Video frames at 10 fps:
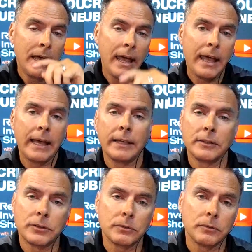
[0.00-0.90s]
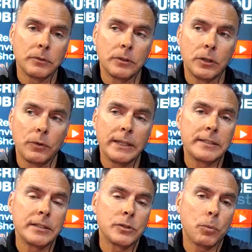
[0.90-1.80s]
And you know,
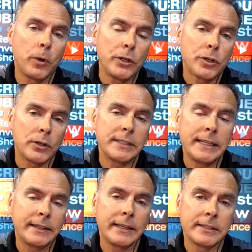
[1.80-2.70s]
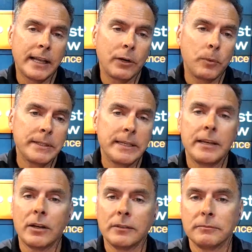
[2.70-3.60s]
this is where you start seeing things like we
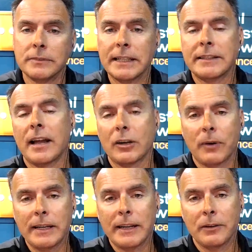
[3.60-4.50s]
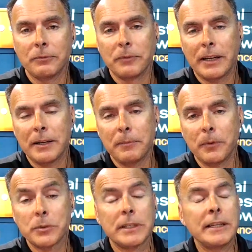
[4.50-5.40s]
see on TikTok right now.
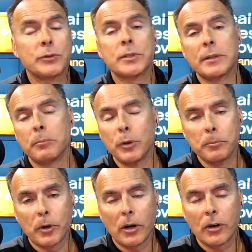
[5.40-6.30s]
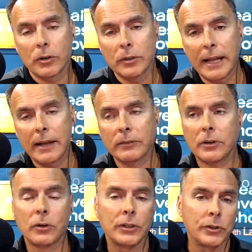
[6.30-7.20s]
There was an interesting Bloomberg article out
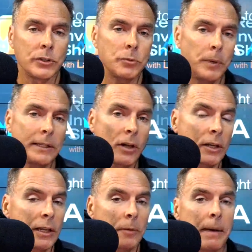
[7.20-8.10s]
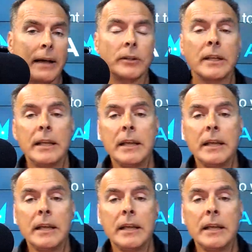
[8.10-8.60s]
earlier this week talking about